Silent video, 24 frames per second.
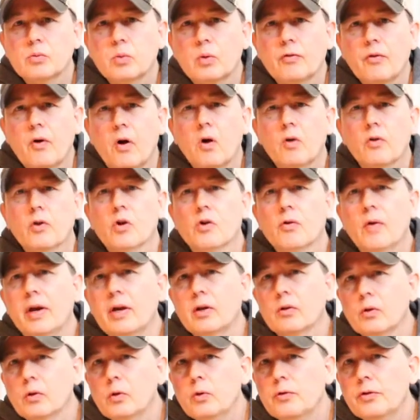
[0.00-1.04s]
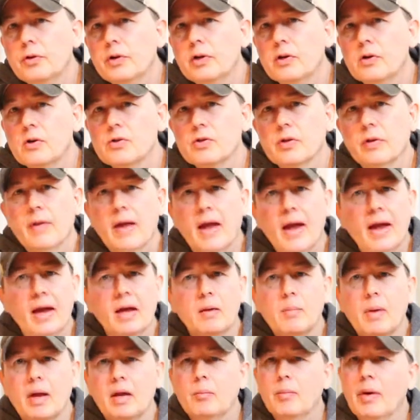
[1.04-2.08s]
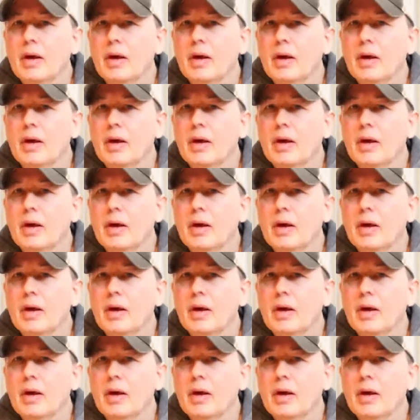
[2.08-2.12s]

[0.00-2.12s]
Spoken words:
with all the great luthiers and the handmade